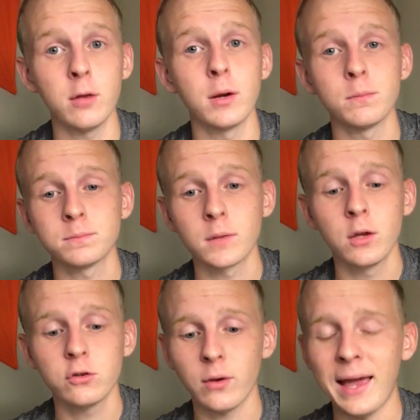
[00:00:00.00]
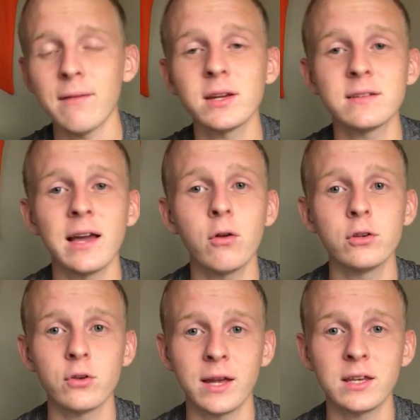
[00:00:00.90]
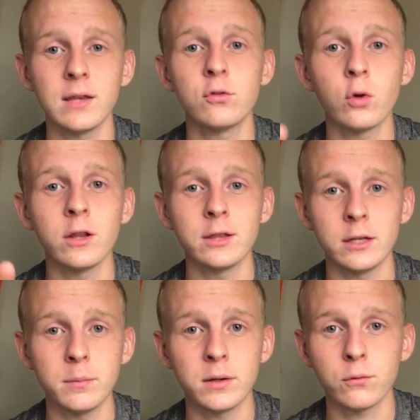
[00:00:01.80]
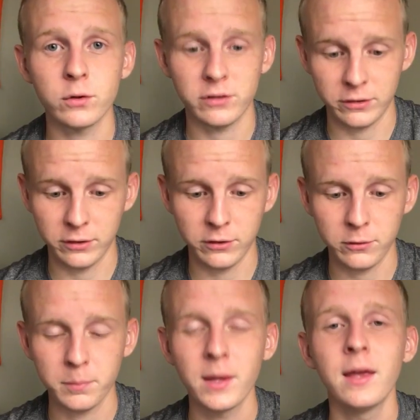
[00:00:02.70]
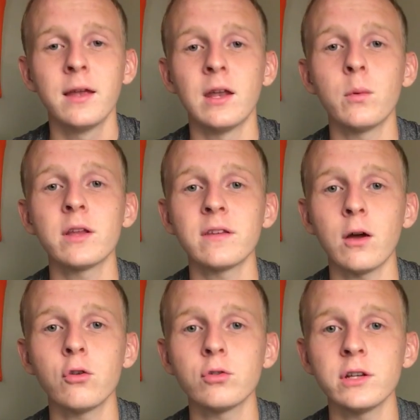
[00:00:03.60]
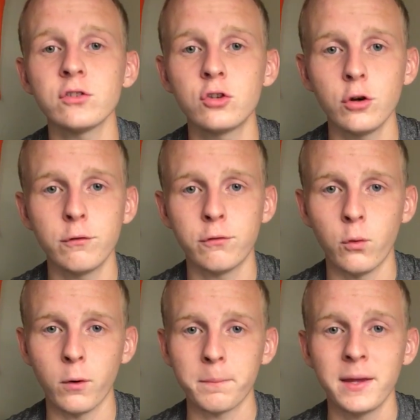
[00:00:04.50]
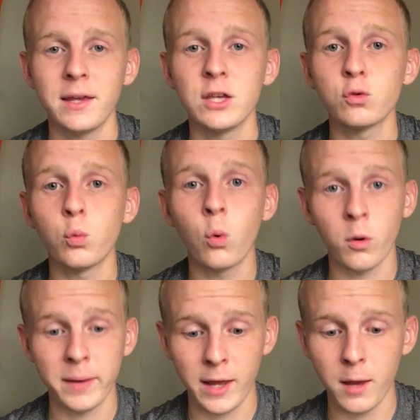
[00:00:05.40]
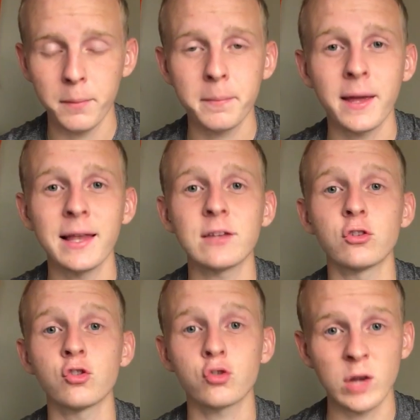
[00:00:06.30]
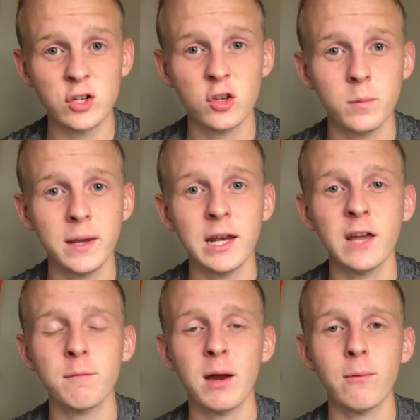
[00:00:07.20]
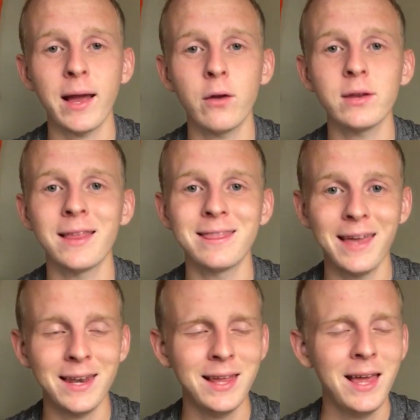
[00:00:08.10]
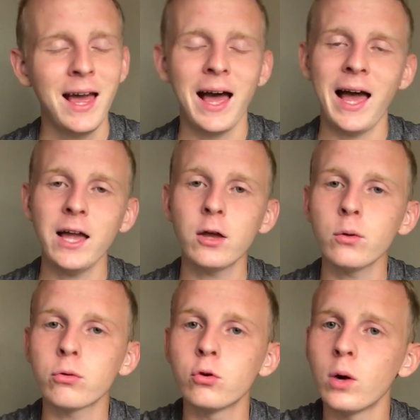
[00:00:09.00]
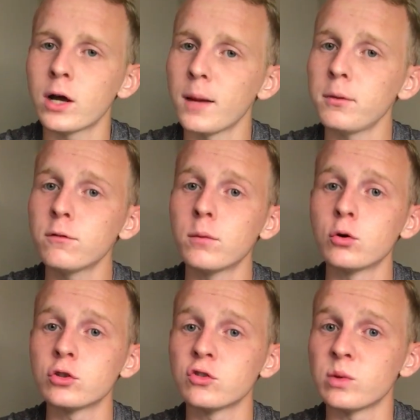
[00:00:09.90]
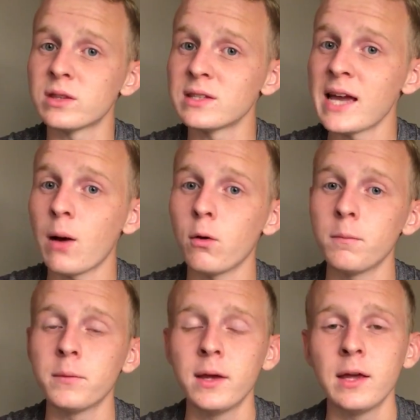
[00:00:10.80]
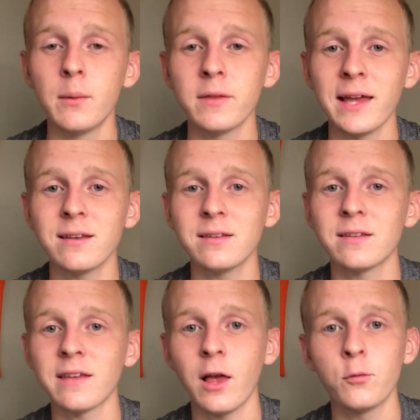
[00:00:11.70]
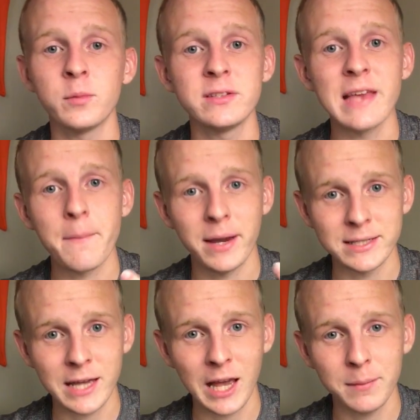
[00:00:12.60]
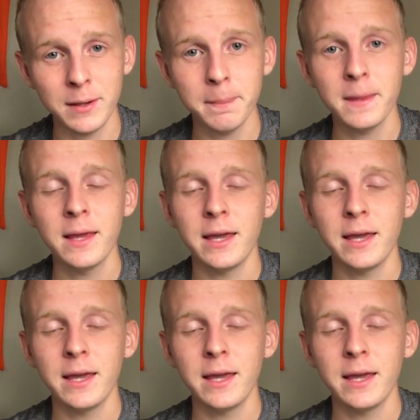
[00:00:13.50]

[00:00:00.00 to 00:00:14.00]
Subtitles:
your elbow. So having a towel in your hand gives you a little bit of resistance. Now what a towel drill is good for is warming up. I like to stretch at the beginning of my round, and then I go through a couple of motions with the towel. And what that does is it helps me set my timing,